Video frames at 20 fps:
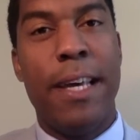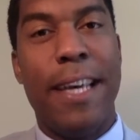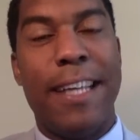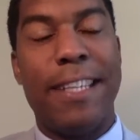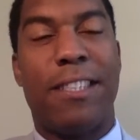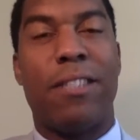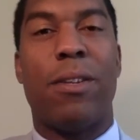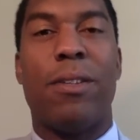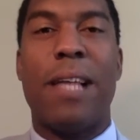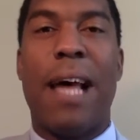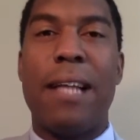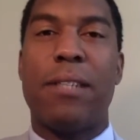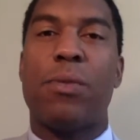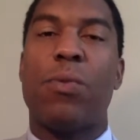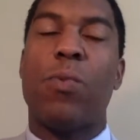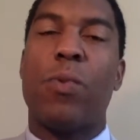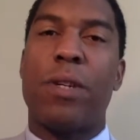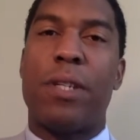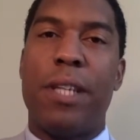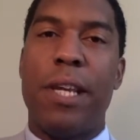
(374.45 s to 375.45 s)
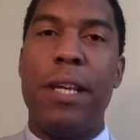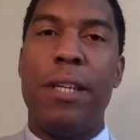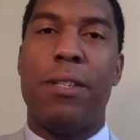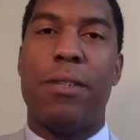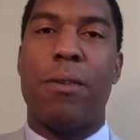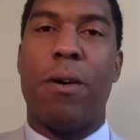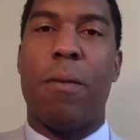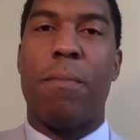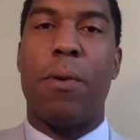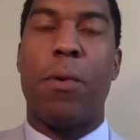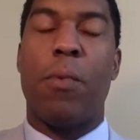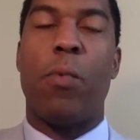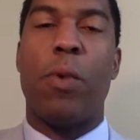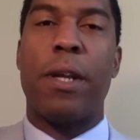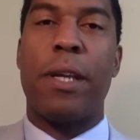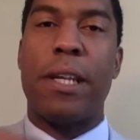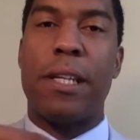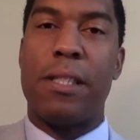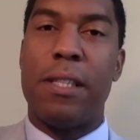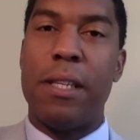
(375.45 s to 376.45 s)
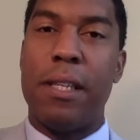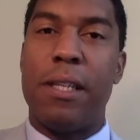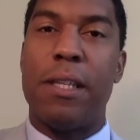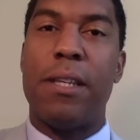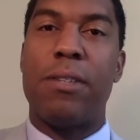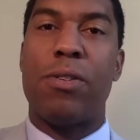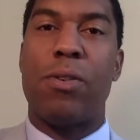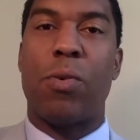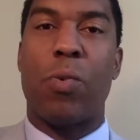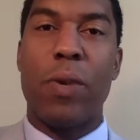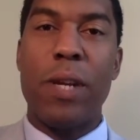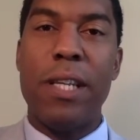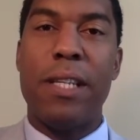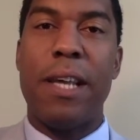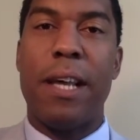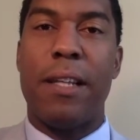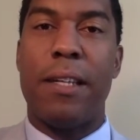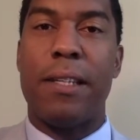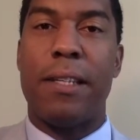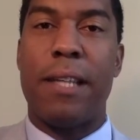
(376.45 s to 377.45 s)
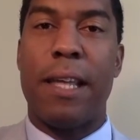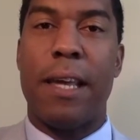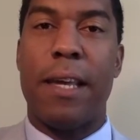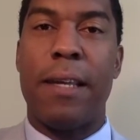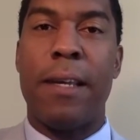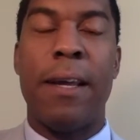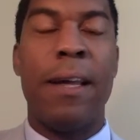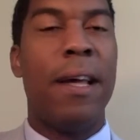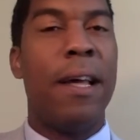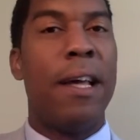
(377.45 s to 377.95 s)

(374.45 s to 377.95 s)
And so that's what we're teaching on. But when it gets to the digital retailing thing,